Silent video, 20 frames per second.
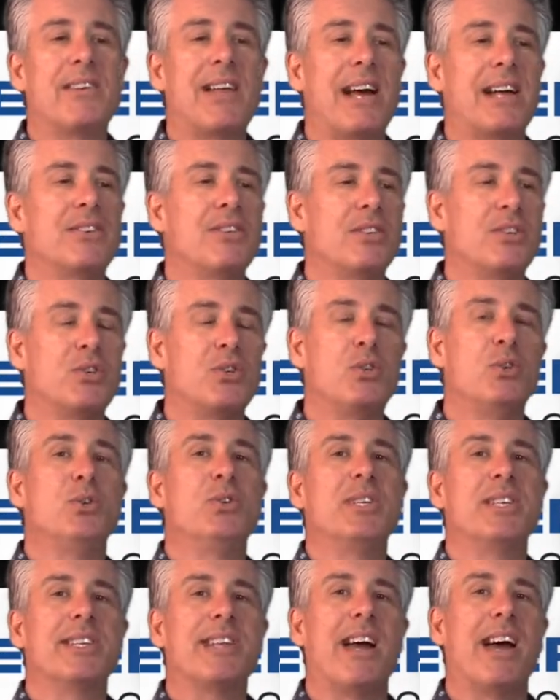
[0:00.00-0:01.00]
NASA is
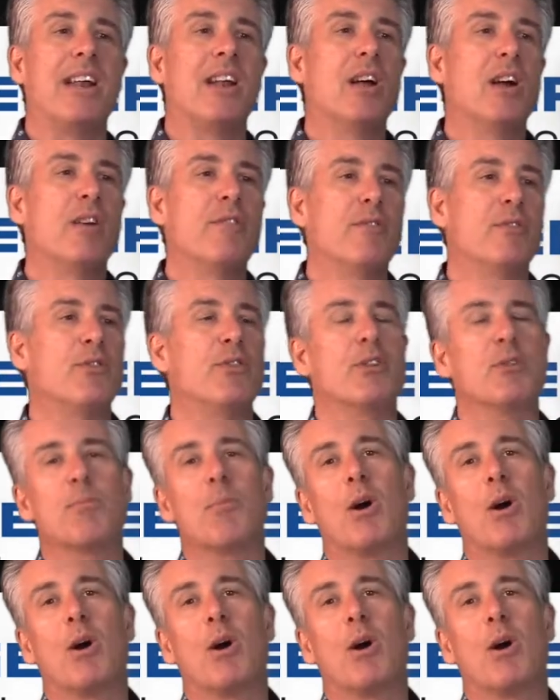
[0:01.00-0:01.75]
using that for their